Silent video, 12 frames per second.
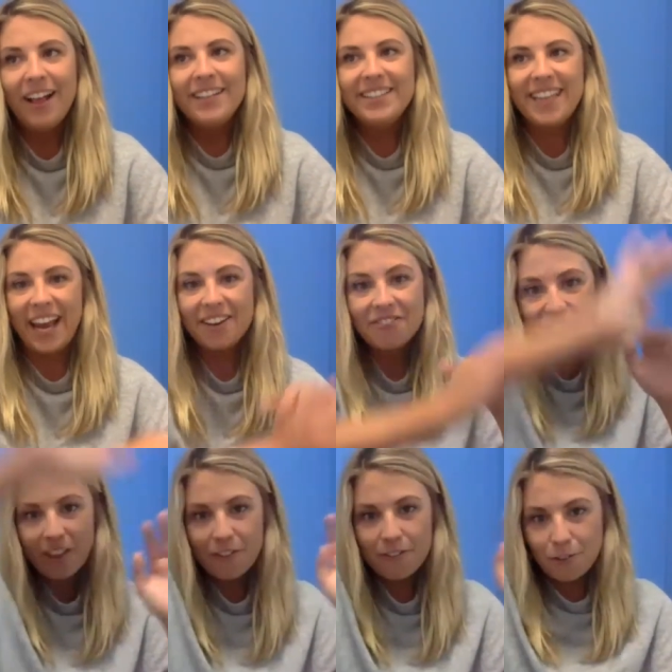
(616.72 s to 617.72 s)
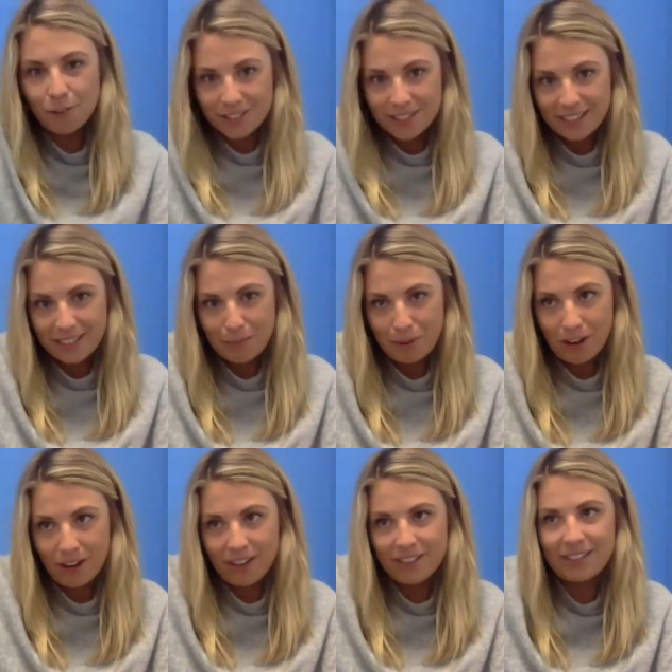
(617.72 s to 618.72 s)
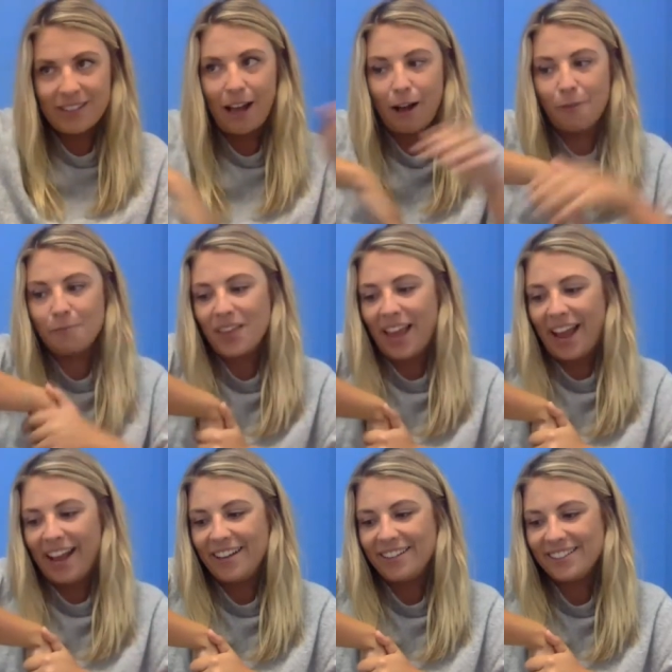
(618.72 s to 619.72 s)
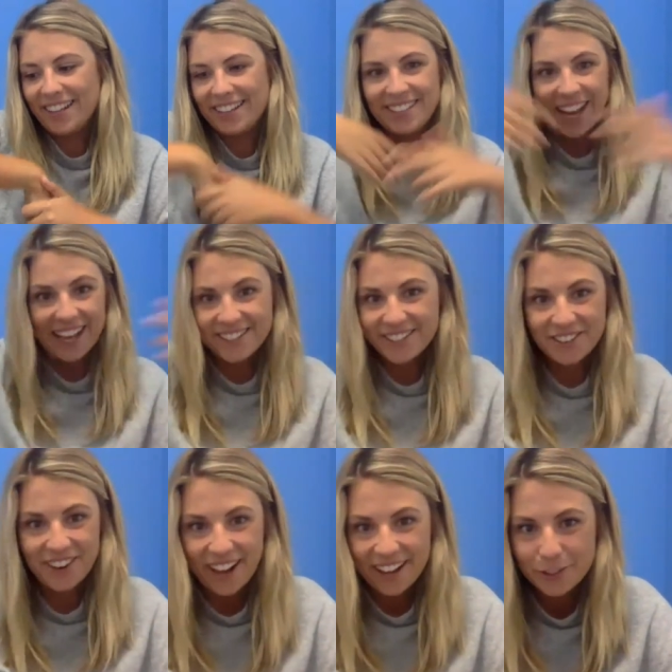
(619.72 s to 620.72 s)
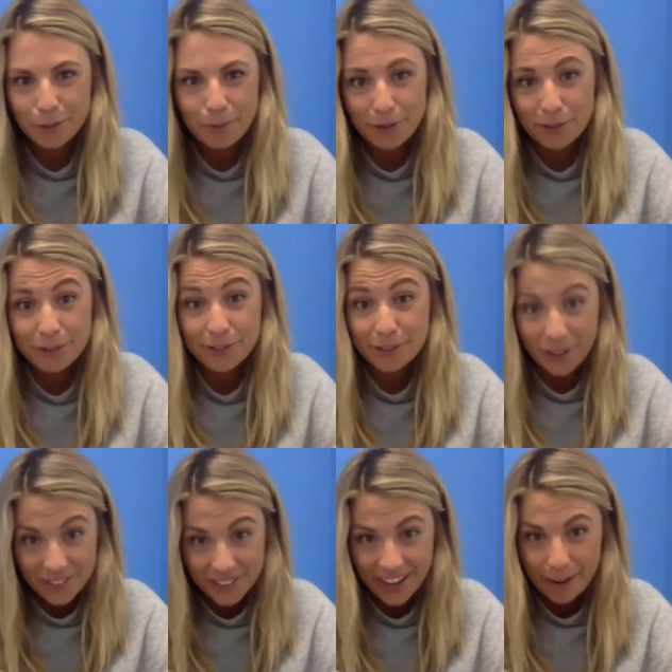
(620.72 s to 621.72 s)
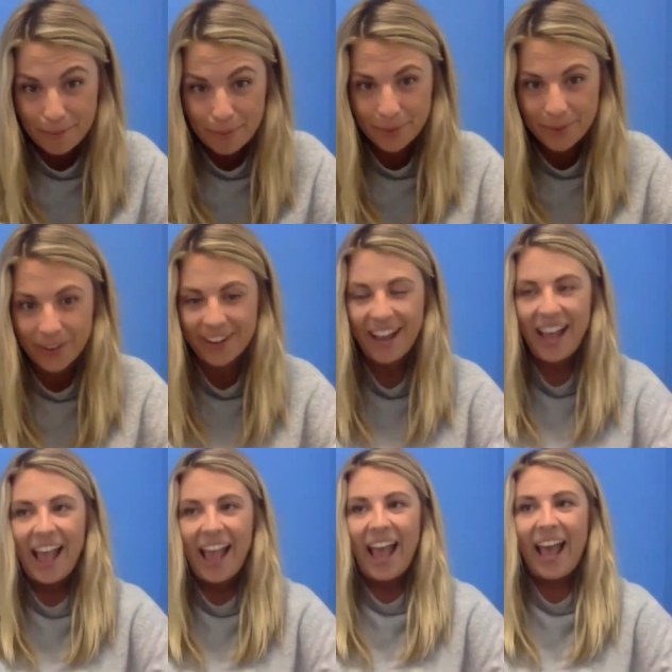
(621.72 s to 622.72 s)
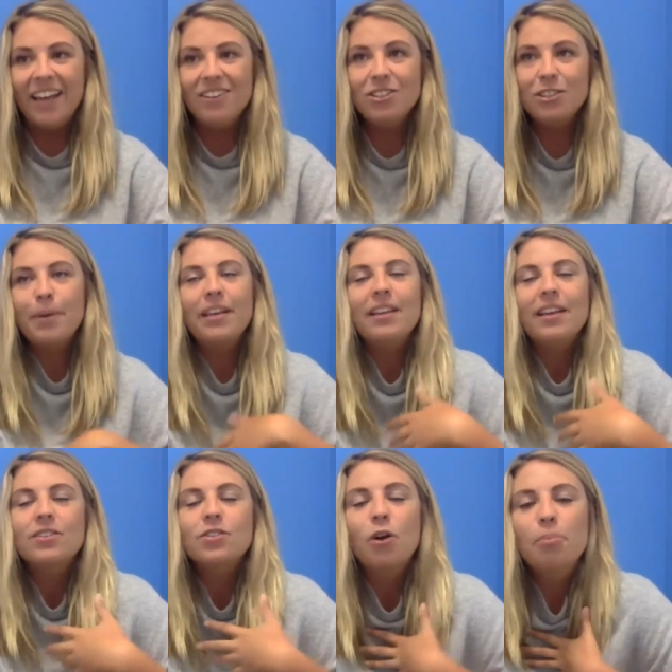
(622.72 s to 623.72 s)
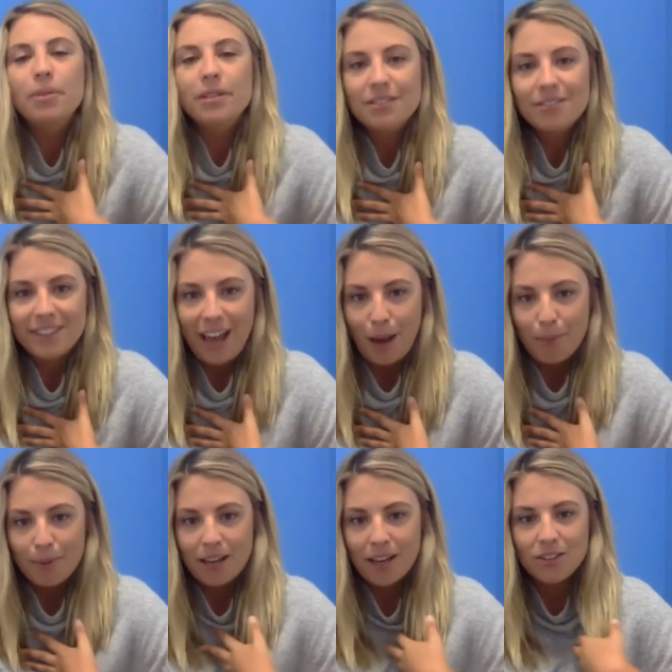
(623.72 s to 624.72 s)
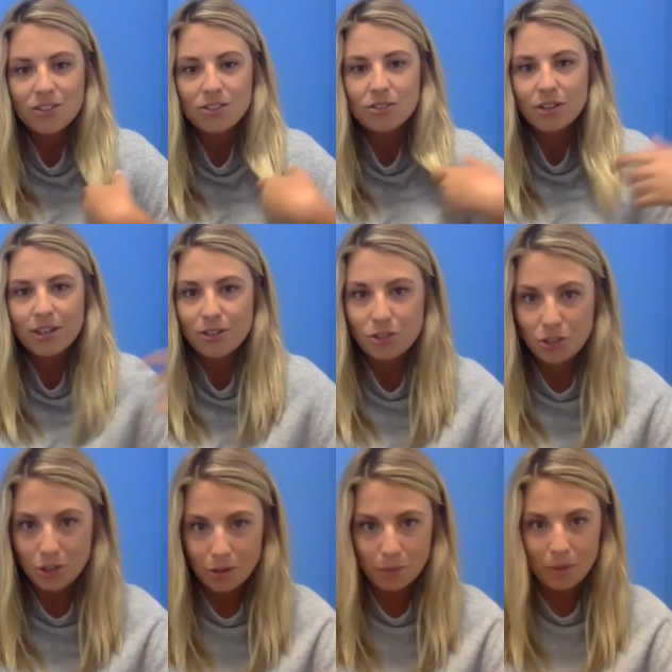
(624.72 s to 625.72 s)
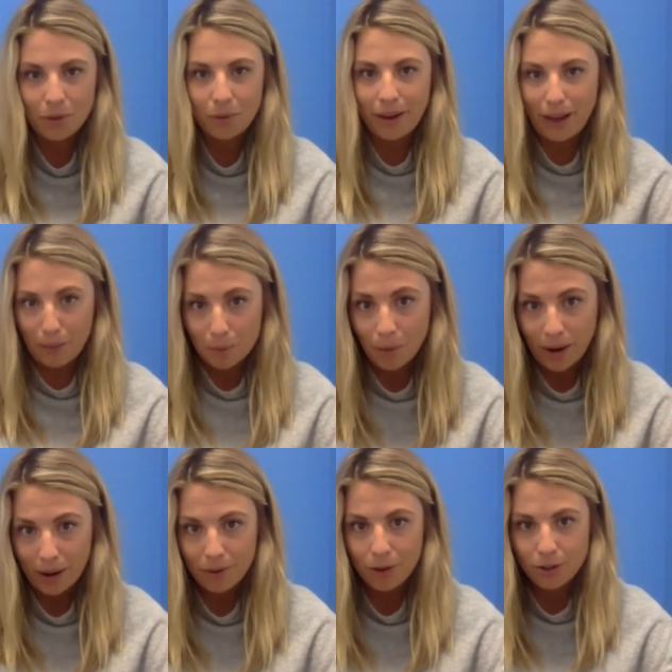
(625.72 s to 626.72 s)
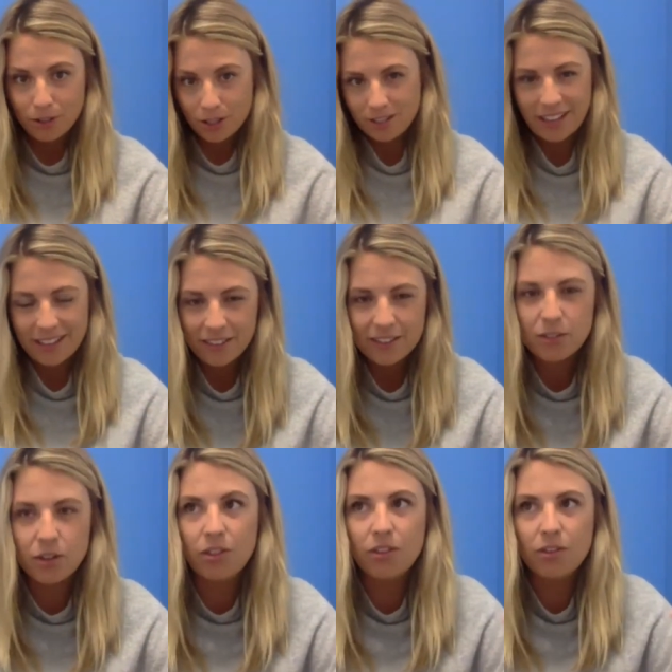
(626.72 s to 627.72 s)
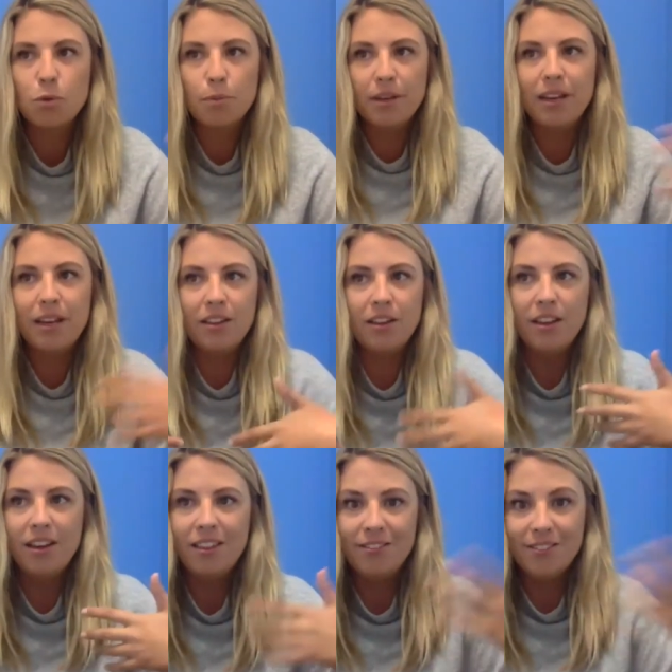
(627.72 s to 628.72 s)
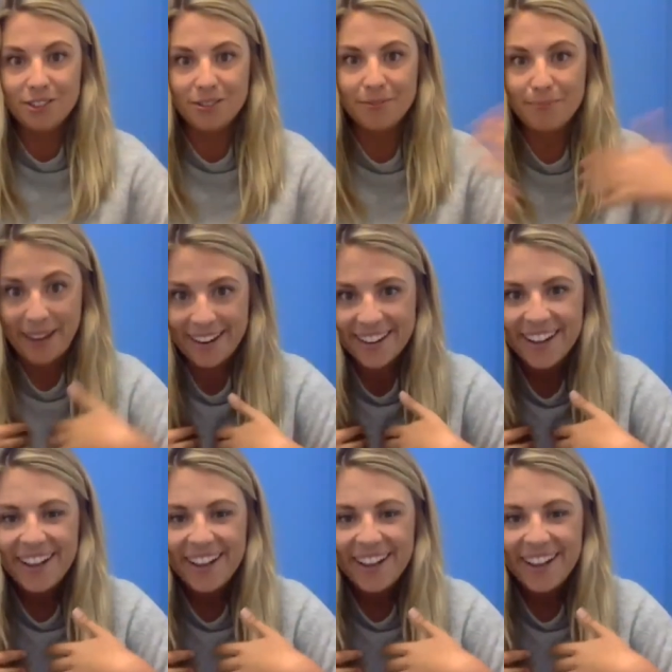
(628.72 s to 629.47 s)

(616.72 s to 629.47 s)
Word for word: standing in front of the floor to ceiling mirrors, um, and like dancing around to a beautiful song that I put on, and just being like so blissfully happy and just so in tune with who I am and why who she like this this woman in the in the vision me,